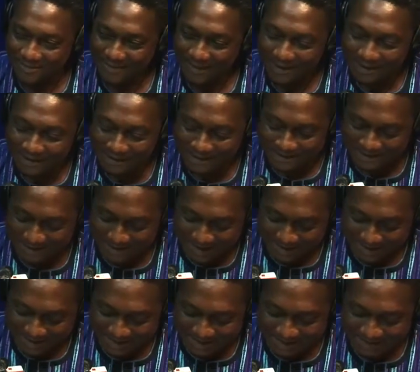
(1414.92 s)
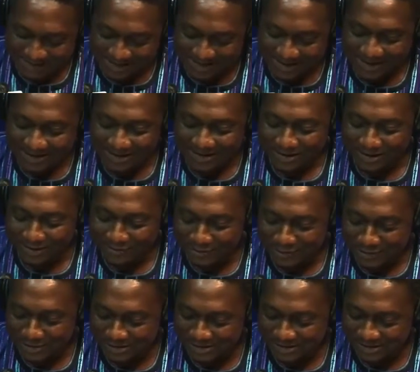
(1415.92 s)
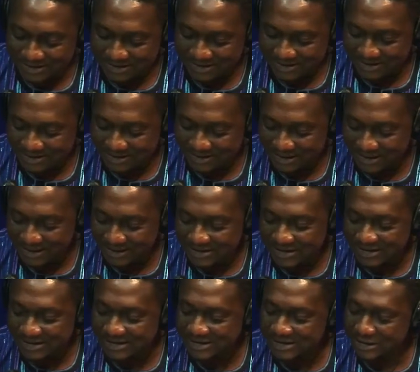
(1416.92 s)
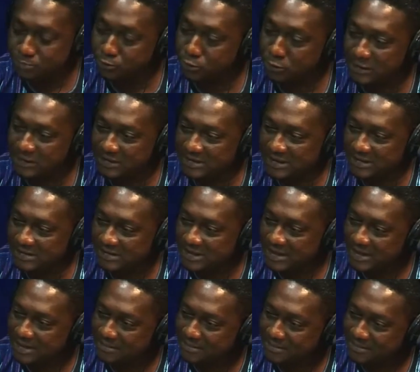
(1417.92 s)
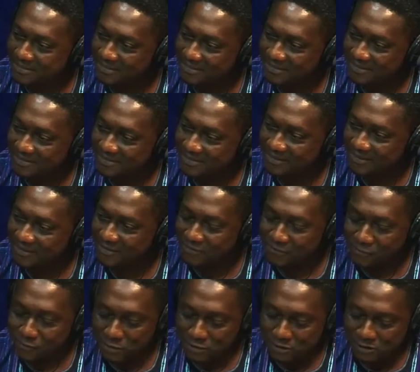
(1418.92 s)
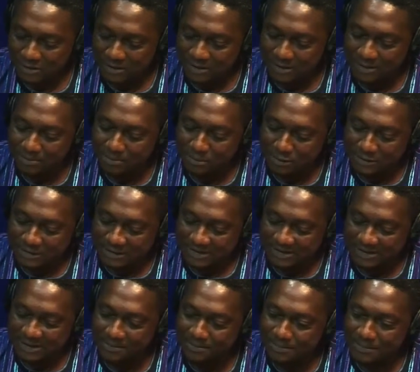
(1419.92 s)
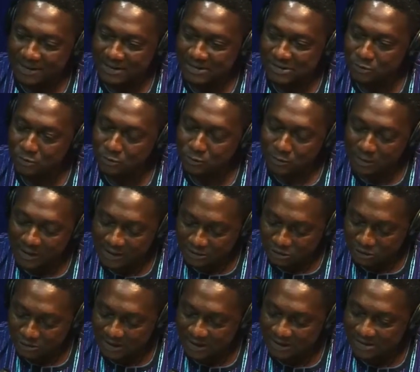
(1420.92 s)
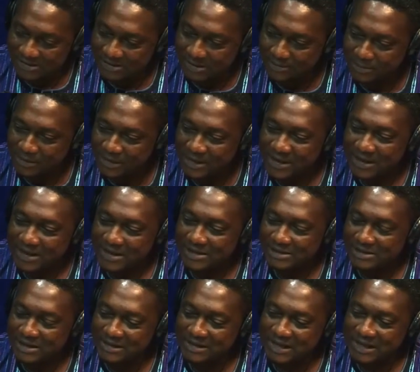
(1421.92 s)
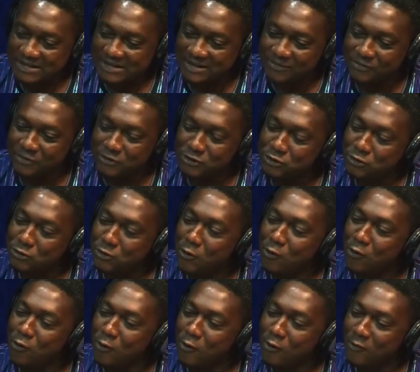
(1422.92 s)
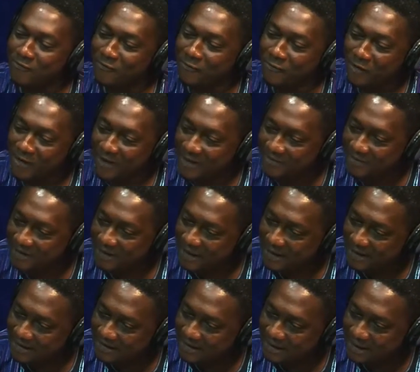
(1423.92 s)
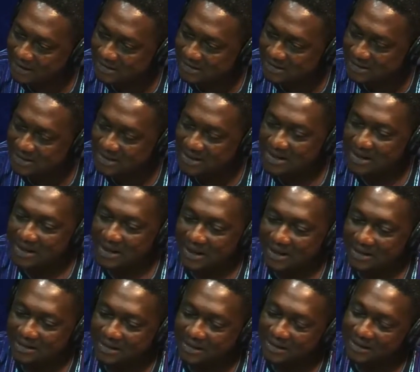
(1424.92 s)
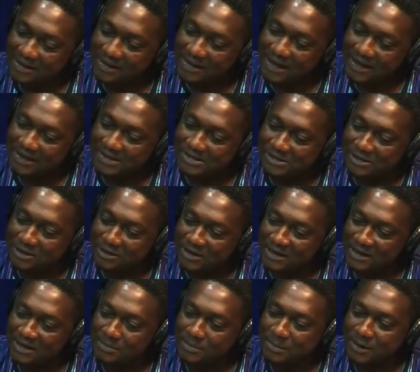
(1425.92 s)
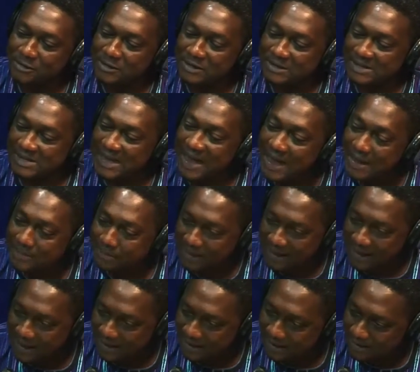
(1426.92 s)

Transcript: you understand. Of course, there is a stipulated time of which a budget can pass through National Assembly. It's not as if it should go on forever like that. I think the guy is talking about the timeline,